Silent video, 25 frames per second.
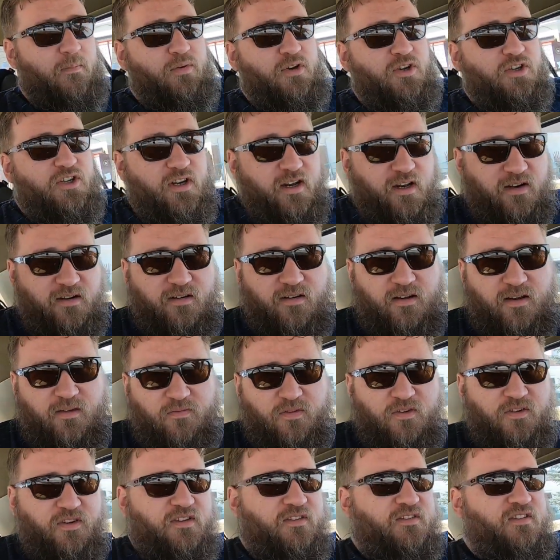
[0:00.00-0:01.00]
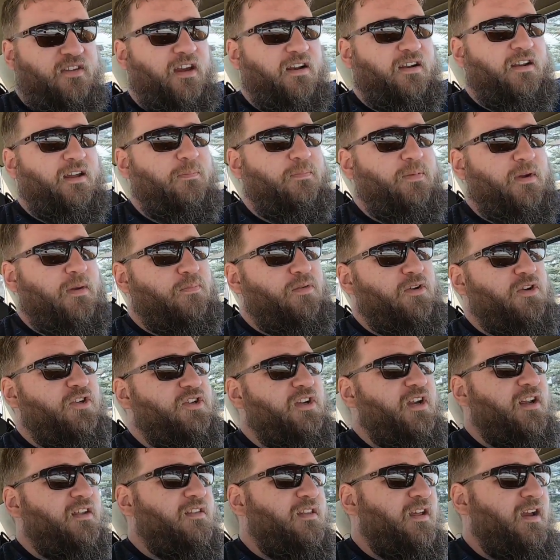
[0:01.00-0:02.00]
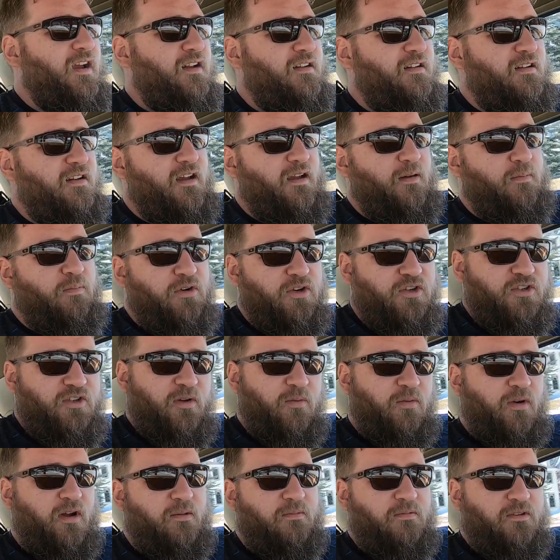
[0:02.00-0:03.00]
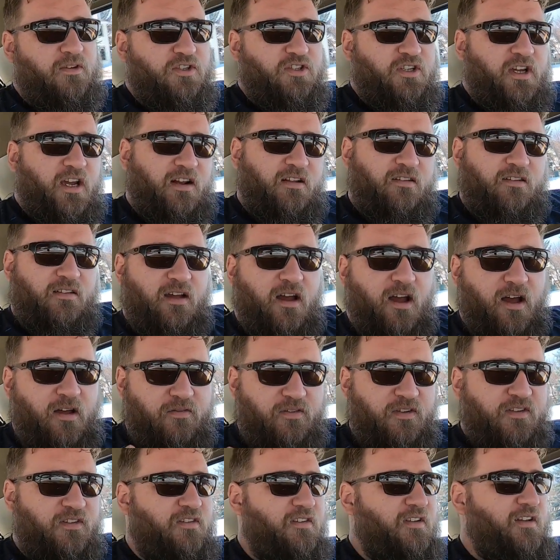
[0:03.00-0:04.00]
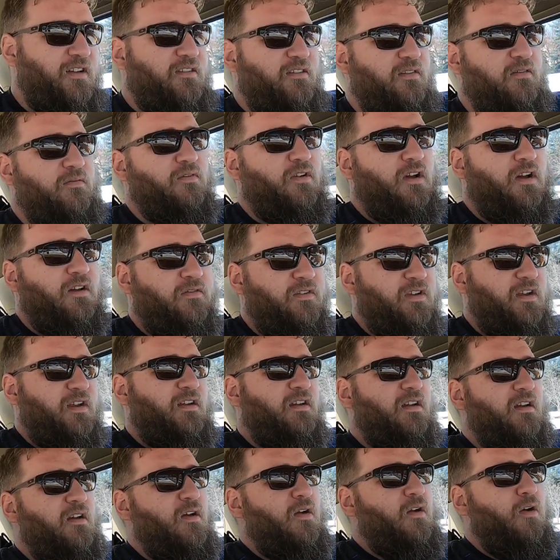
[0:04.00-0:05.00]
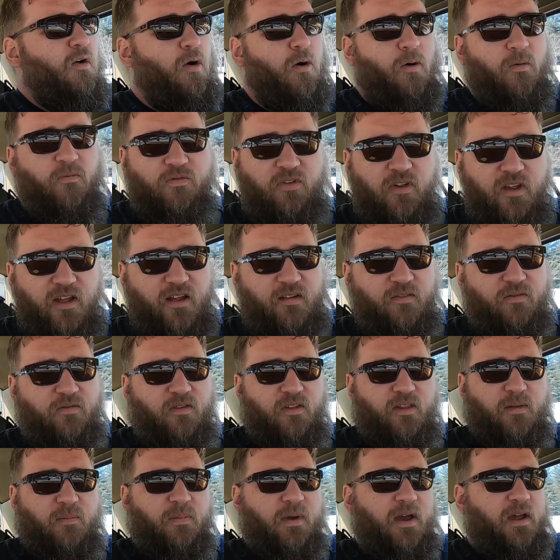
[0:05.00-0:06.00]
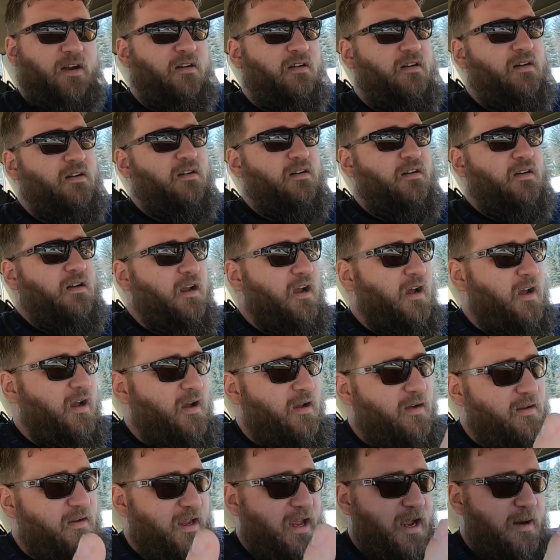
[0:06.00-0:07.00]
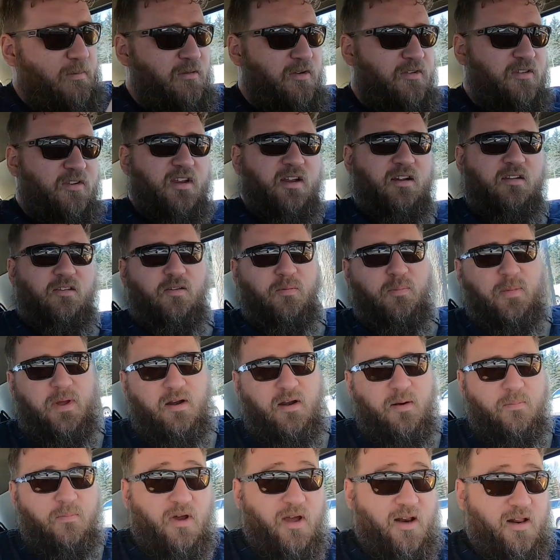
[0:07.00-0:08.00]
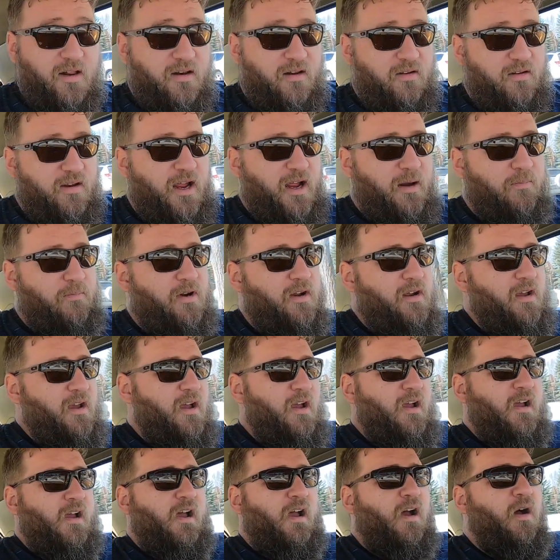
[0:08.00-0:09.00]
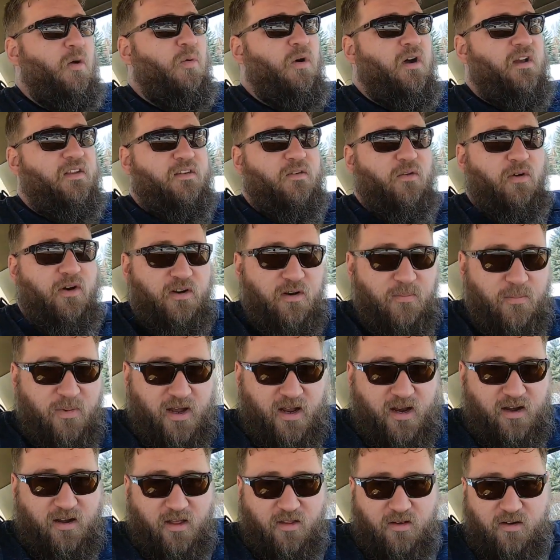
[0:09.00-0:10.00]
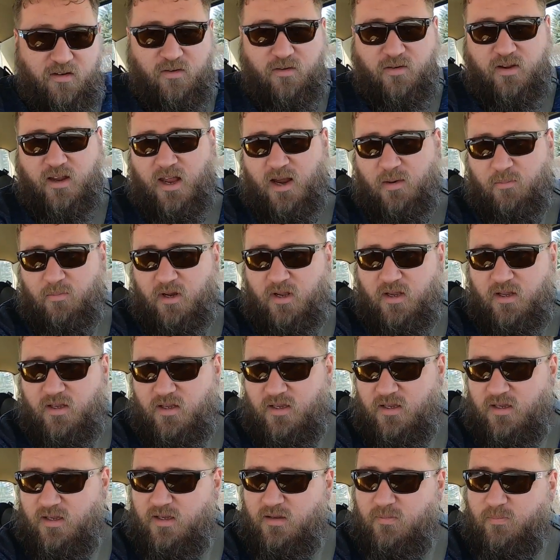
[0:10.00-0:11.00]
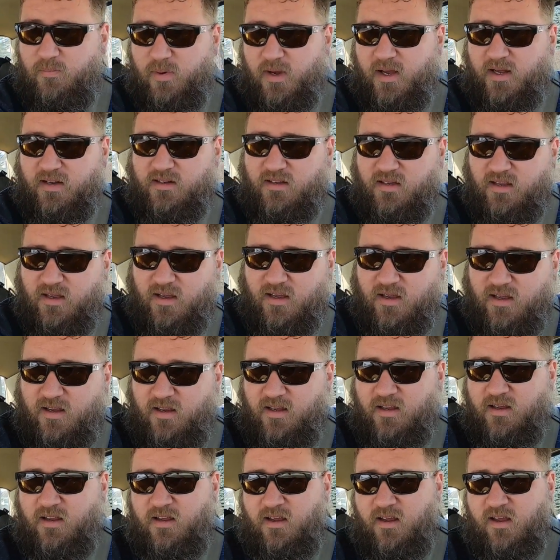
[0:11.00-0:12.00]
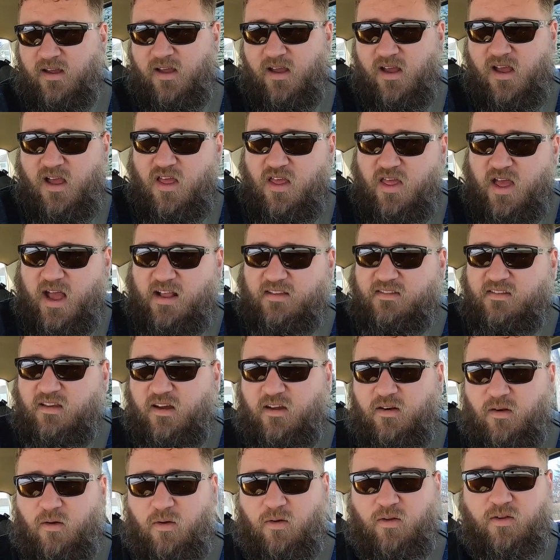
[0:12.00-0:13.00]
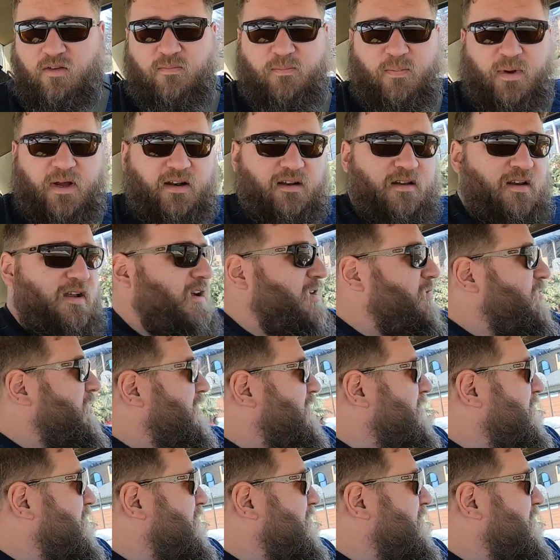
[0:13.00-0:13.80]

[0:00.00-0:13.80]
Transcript: appreciate if you just signed up. I appreciate that. I appreciate welcome to the channel. Obviously it's evolving, hopefully for the better. Cameras are getting a little better. I bought a new camera. Was going to buy another new camera, but that's on hold. But we're